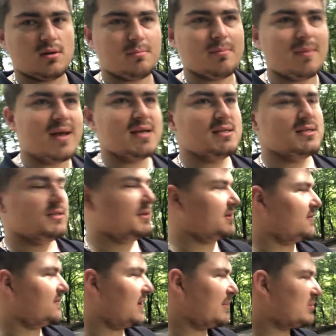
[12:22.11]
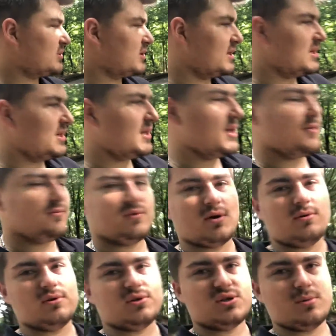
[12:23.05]
amazing. I've absolutely loved
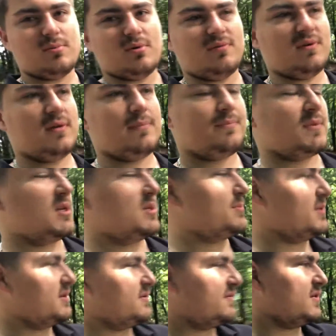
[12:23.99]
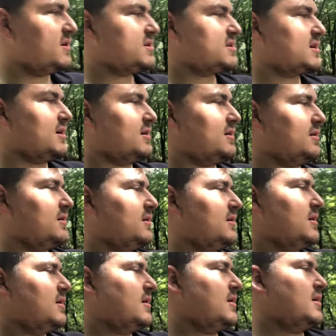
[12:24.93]
ownership of it. It's been the first car
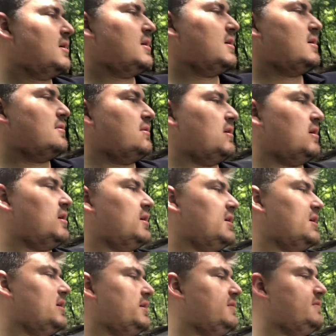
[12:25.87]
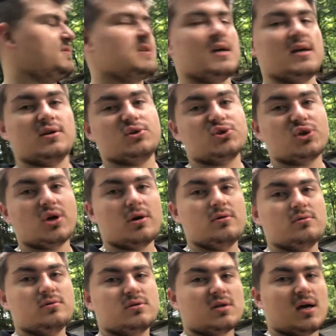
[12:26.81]
that I've taken to
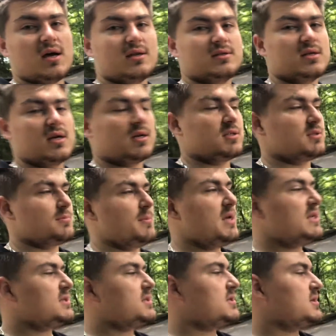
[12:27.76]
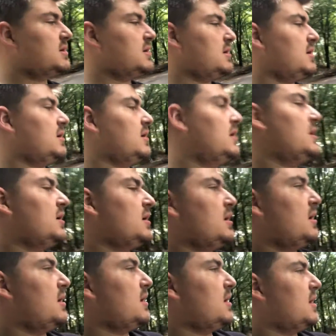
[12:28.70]
shows and taken to meet,
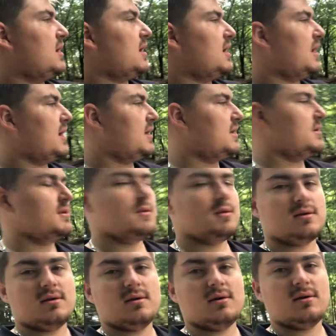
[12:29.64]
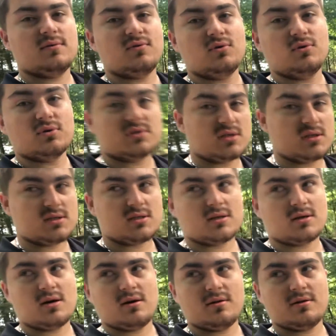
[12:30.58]
and of course it's
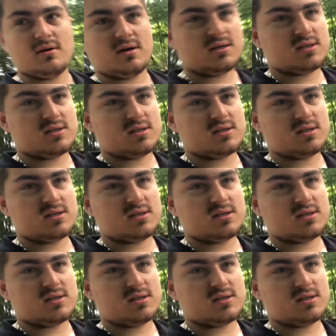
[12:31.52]
the car that